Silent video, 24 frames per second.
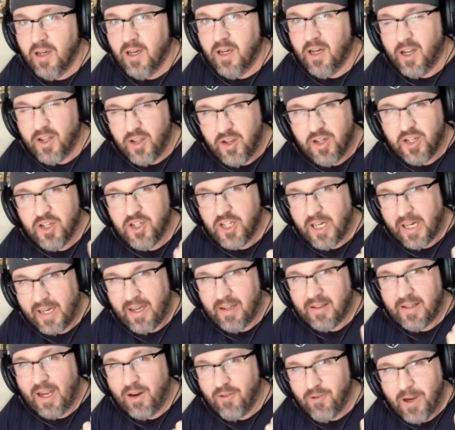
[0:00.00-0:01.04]
You can check
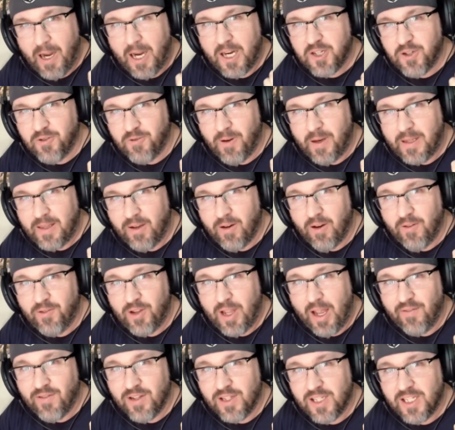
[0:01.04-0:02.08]
out that reaction right there if you
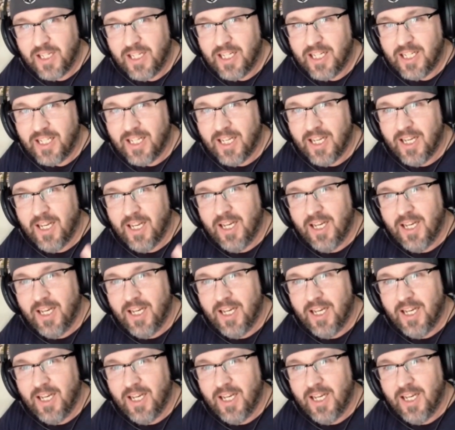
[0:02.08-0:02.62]
haven't seen it.